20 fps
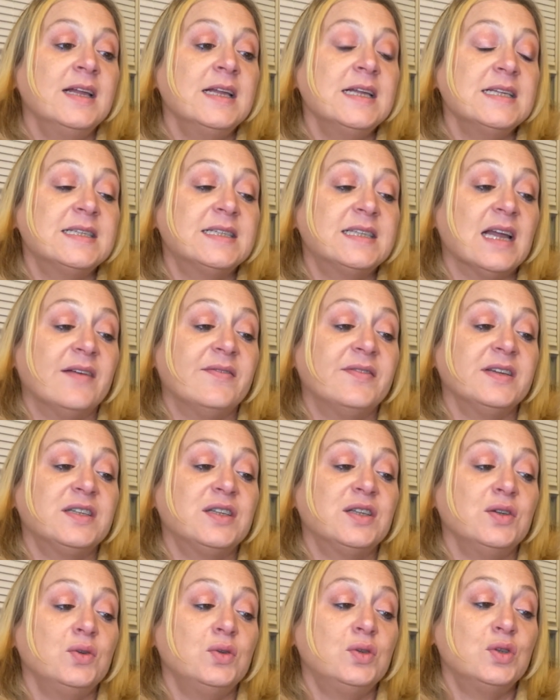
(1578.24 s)
7
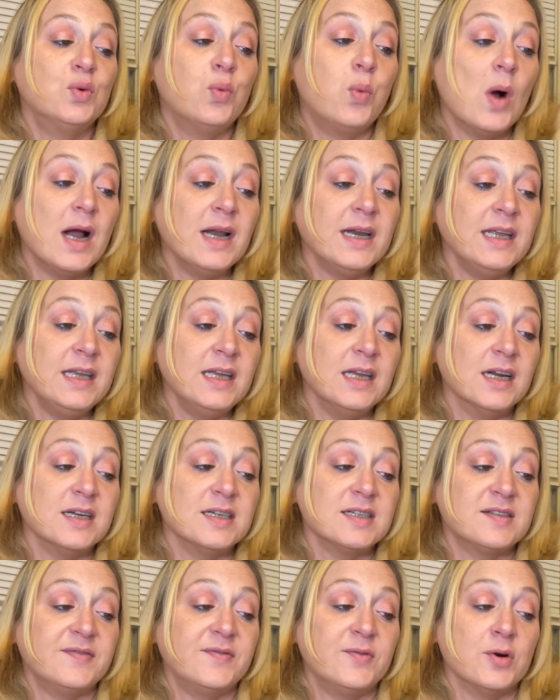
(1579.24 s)
to 20
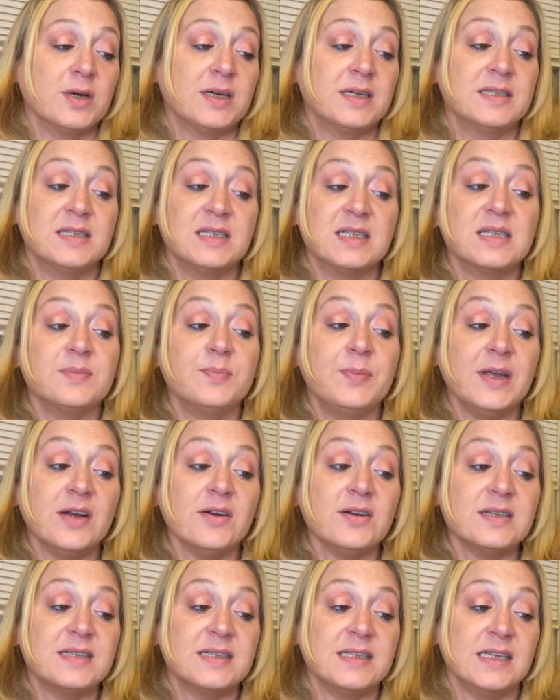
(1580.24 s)
years for
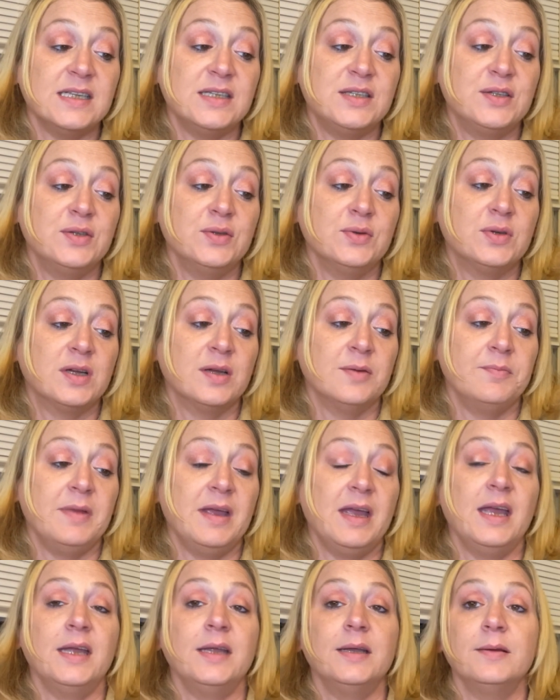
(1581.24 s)
conspiracy to
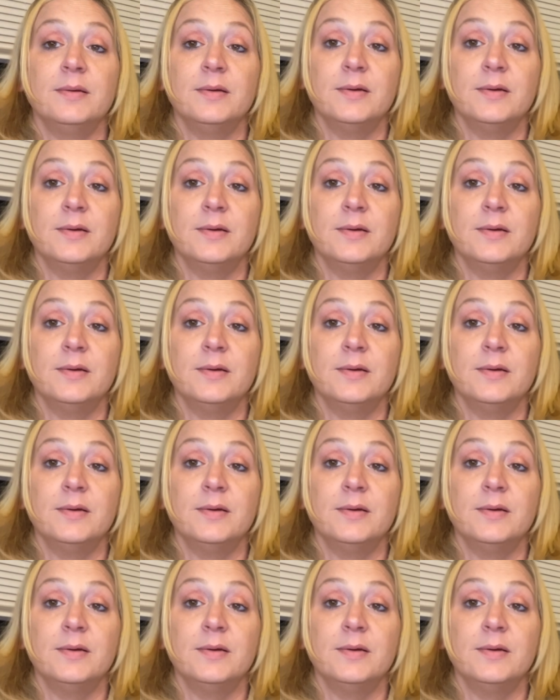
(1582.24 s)
commit,